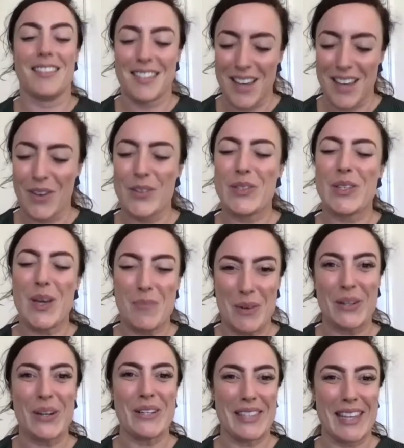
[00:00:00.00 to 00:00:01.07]
Whereas I'm
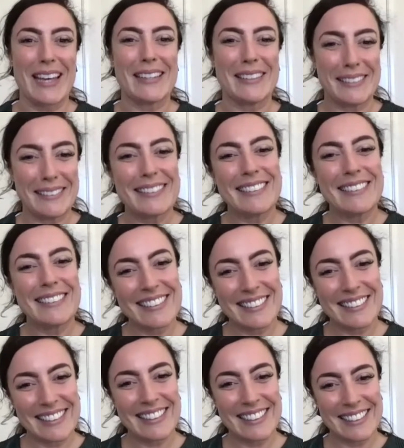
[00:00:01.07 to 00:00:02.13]
across that
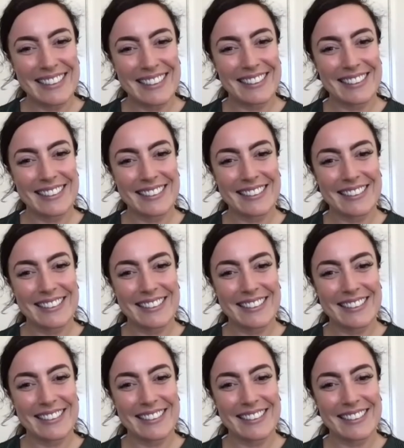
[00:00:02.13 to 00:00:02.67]
yeah, as we